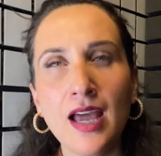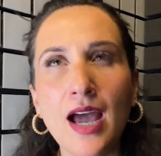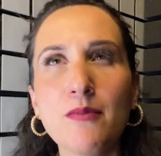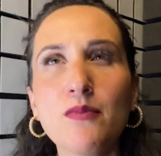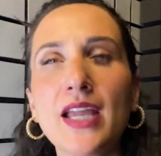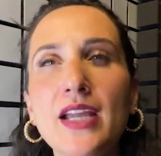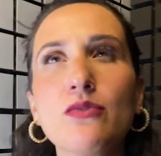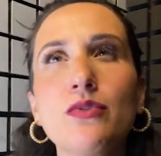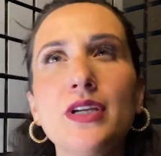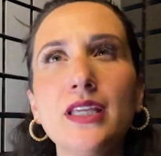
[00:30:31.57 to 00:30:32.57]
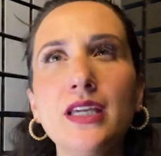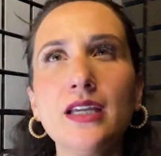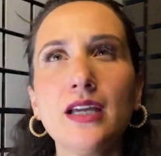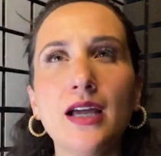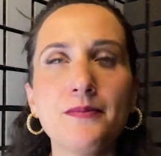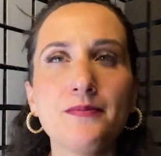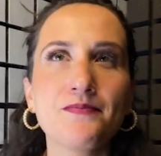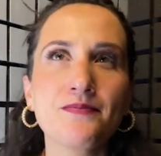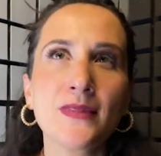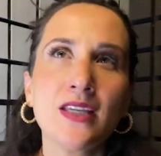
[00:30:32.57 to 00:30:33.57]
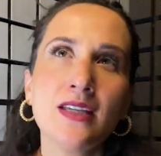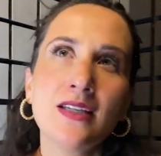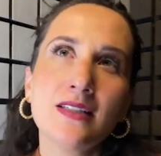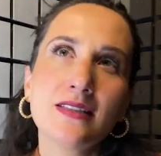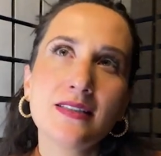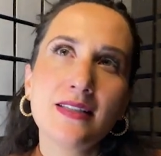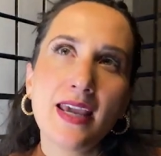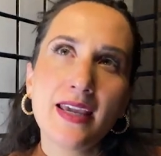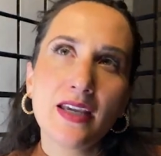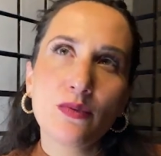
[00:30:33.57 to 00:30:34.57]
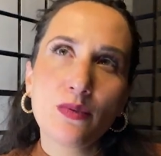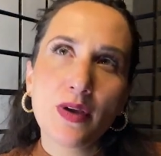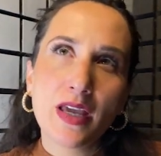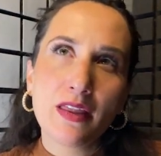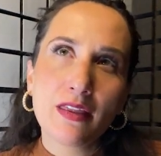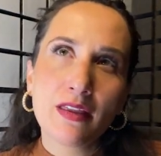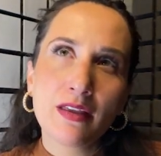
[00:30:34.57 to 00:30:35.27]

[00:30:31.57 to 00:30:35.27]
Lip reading: I'm like really taken with